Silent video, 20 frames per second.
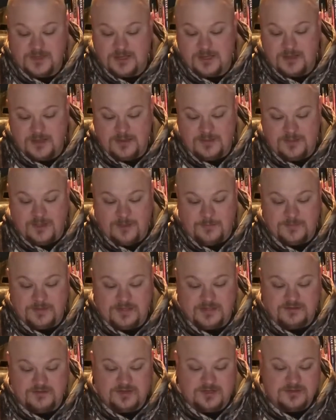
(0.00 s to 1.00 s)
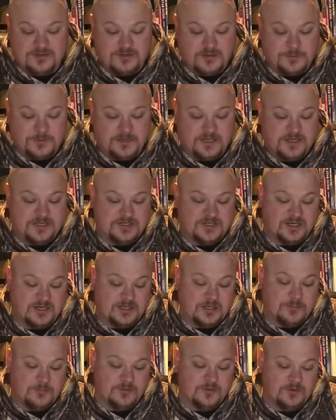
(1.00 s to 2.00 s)
that being said, Triple H at
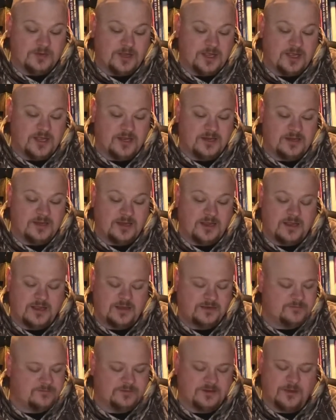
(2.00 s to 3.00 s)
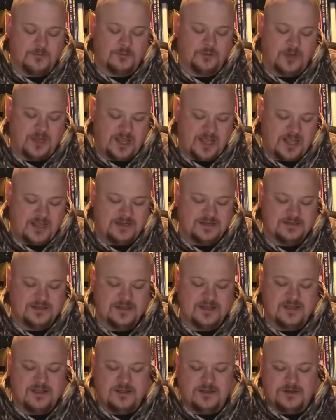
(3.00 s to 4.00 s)
number 8,
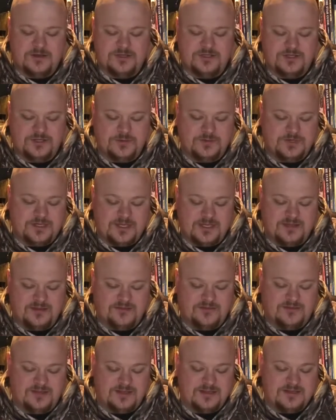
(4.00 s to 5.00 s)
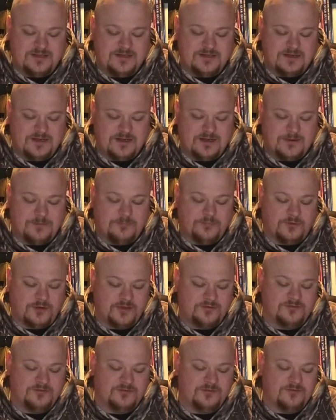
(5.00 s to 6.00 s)
due to his
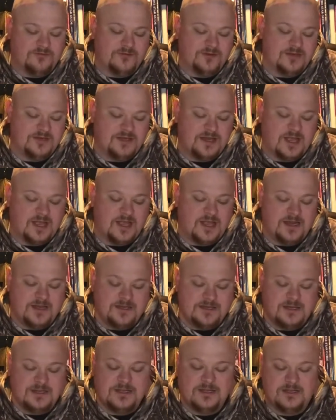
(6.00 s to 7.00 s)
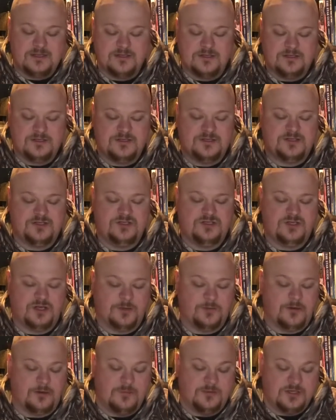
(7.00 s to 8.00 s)
impressive 9
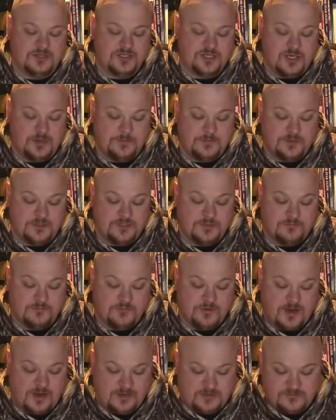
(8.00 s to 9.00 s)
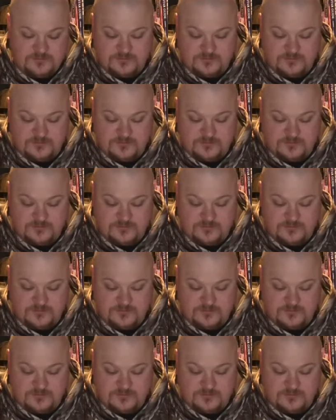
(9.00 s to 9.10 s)
WWE Championship reigns.